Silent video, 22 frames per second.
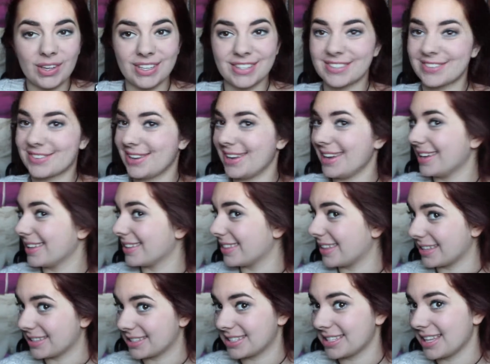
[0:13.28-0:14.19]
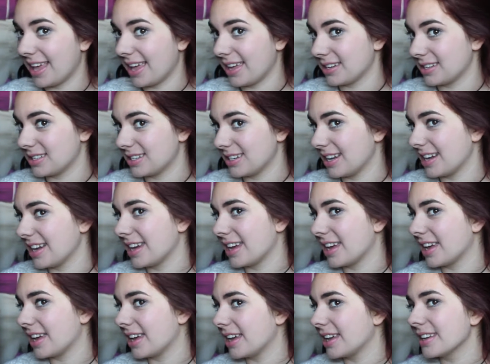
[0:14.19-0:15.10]
so yeah, that's that.
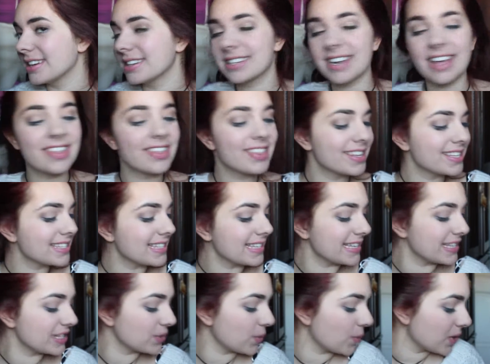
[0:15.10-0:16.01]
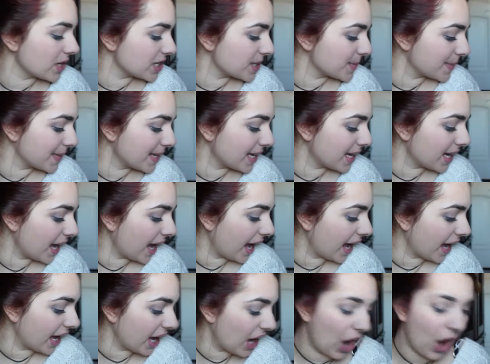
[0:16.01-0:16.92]
And this is going to be
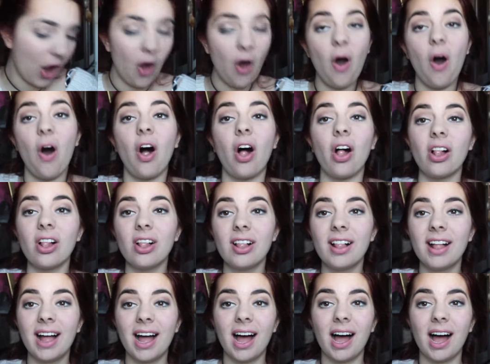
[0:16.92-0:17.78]
a haul.